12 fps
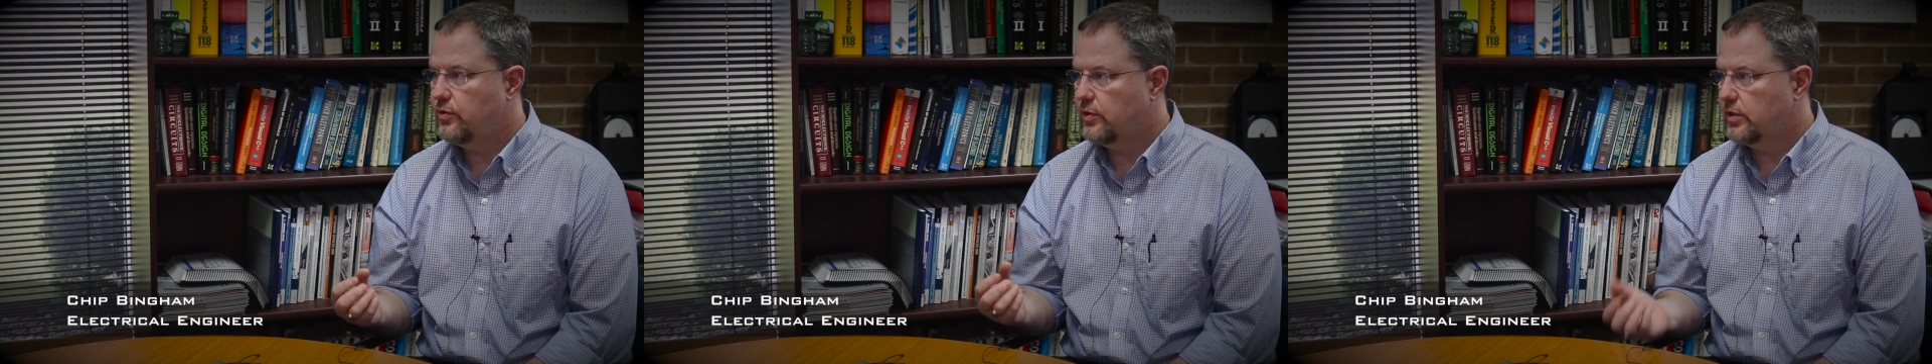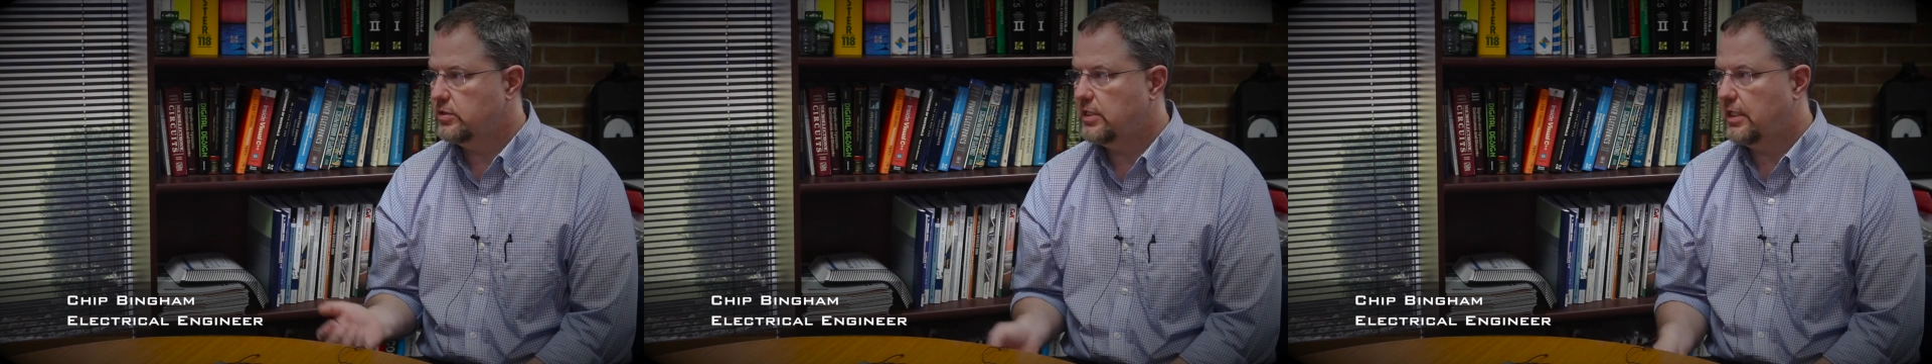you
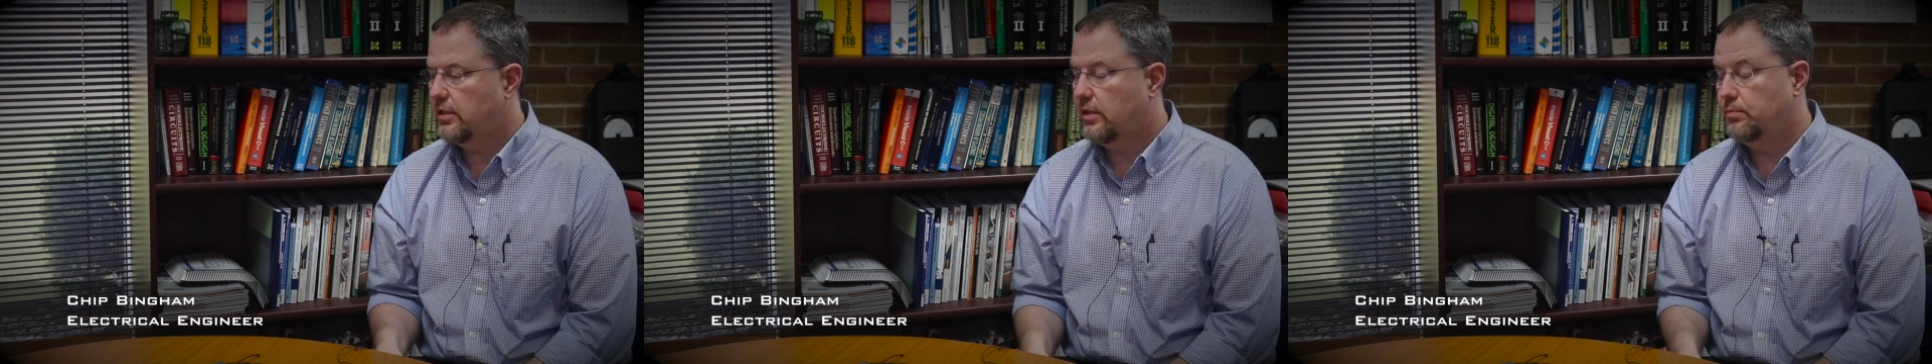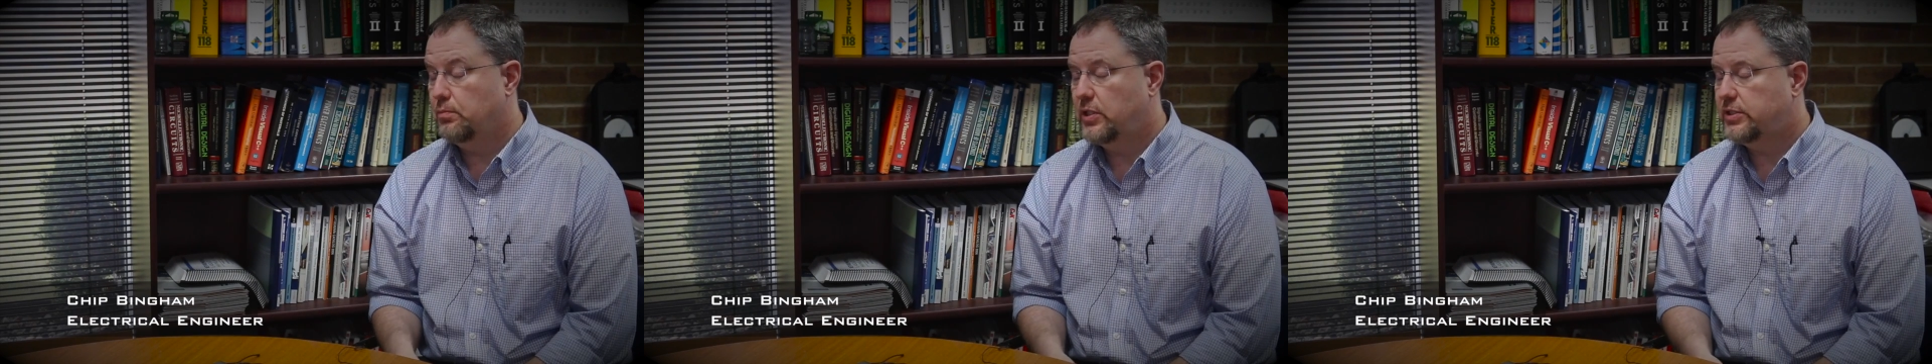can set it
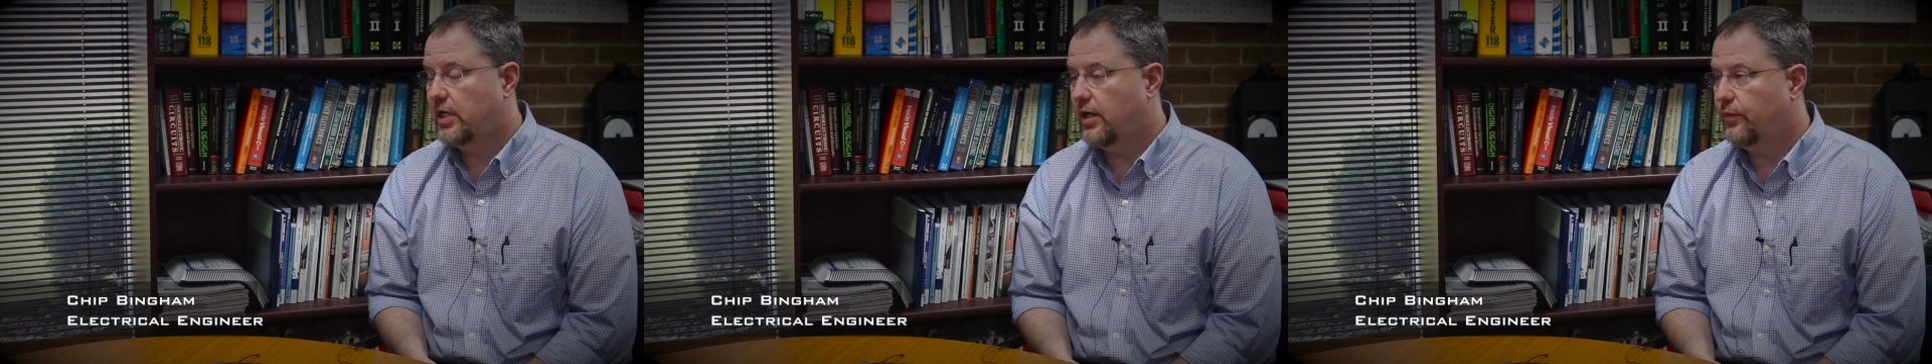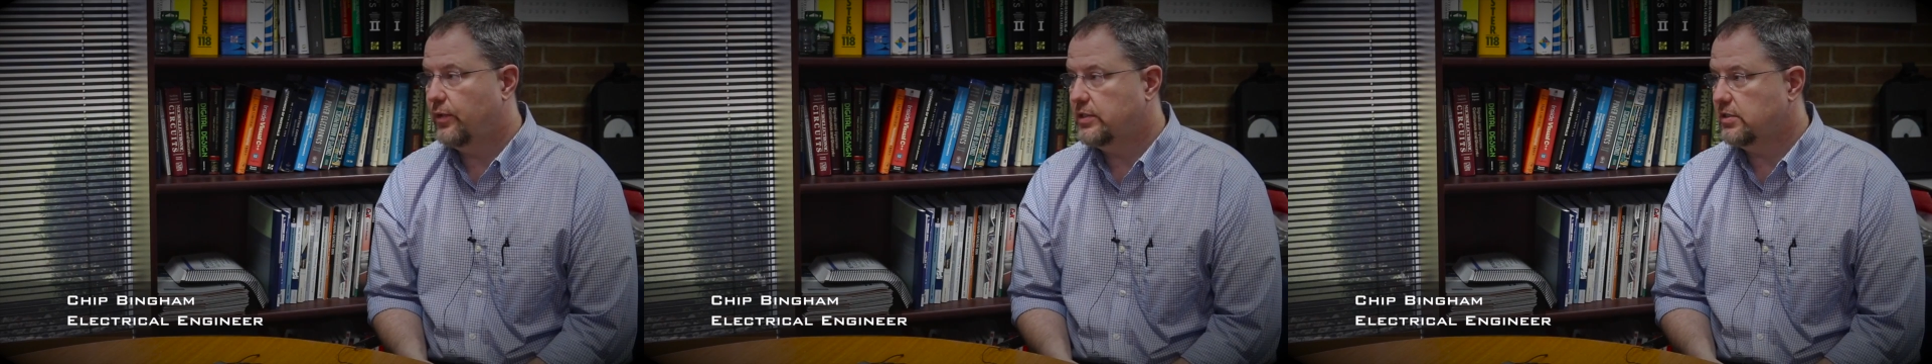at a much
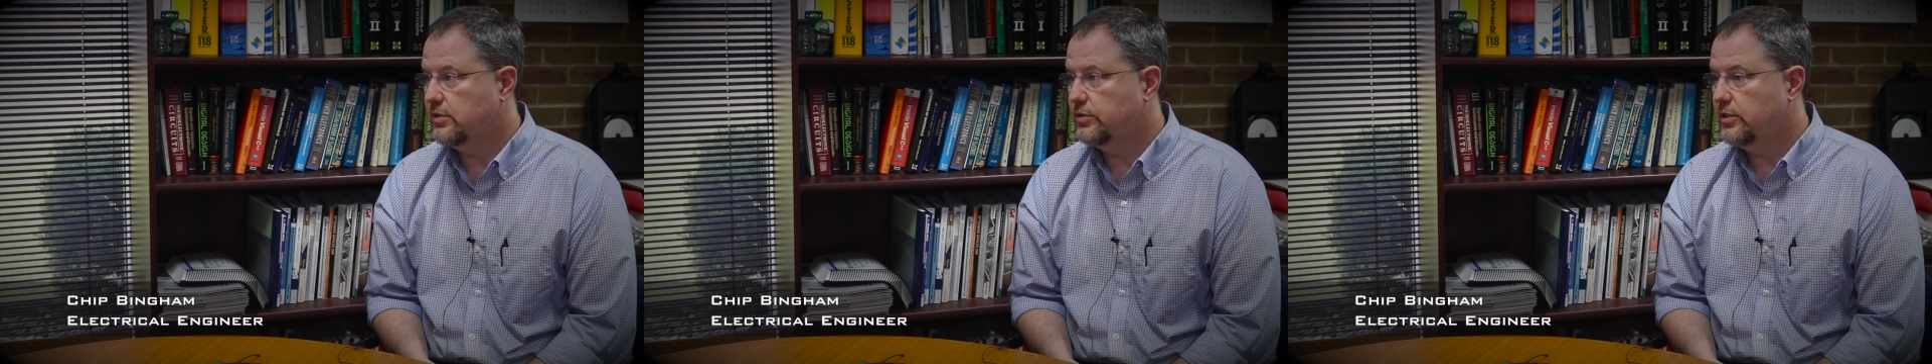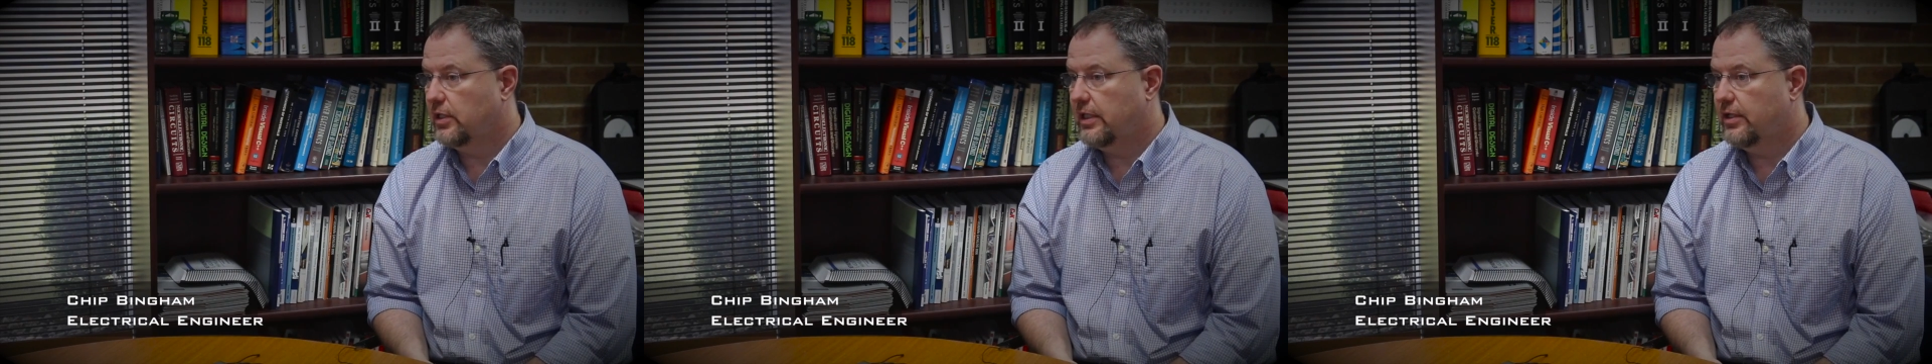higher
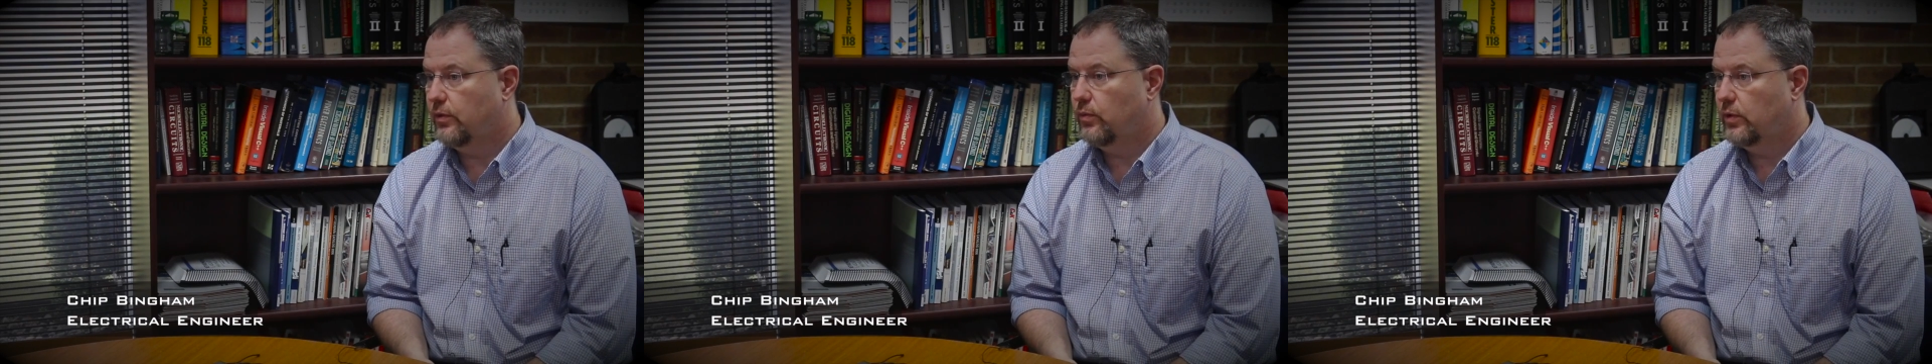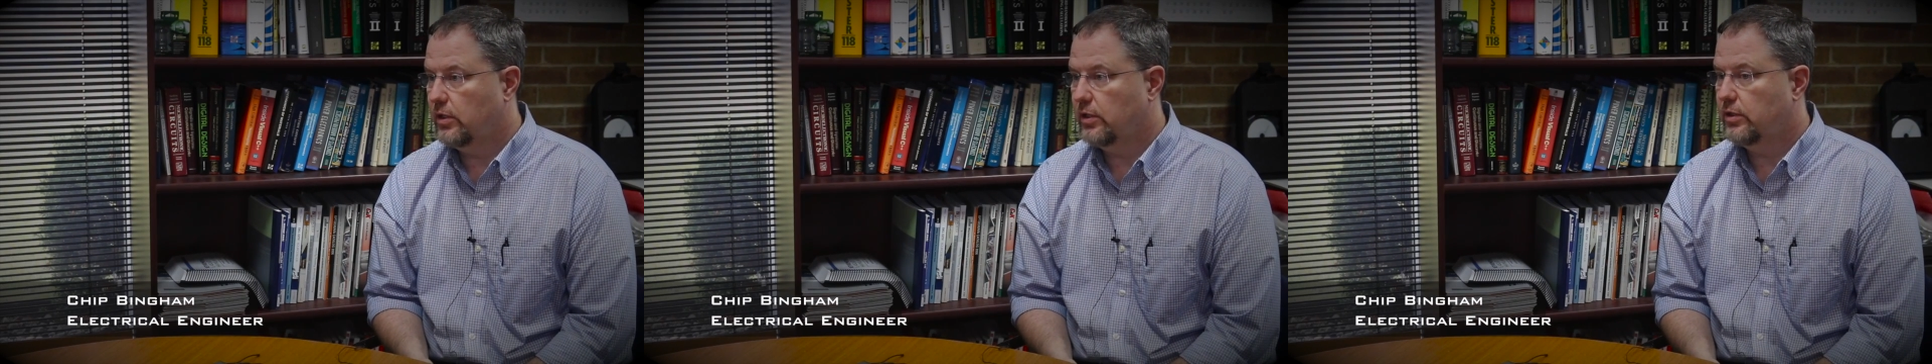resolution and get a
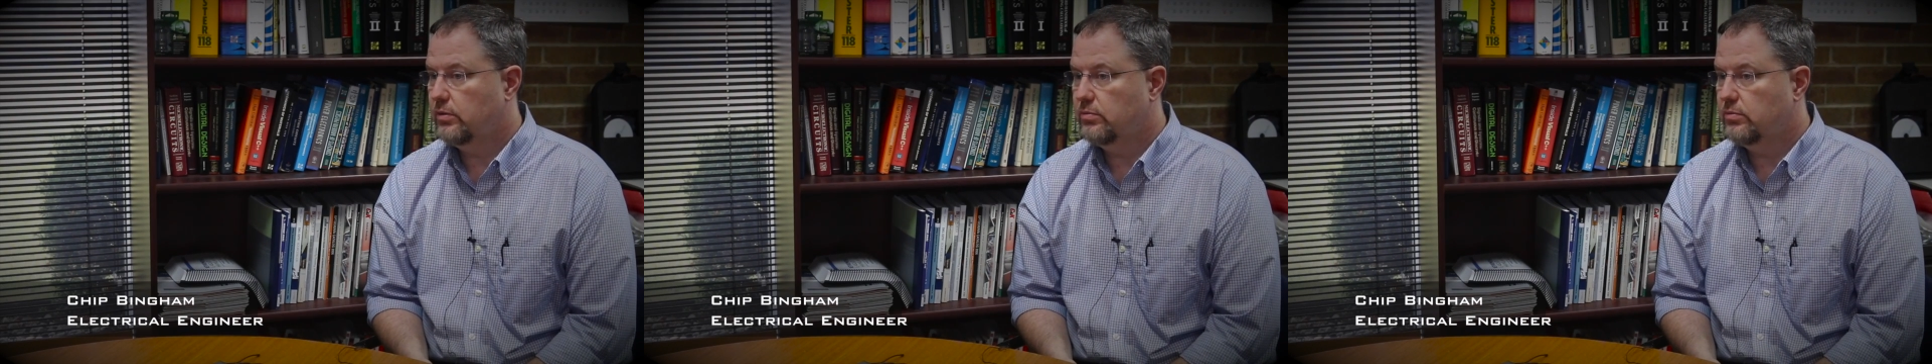really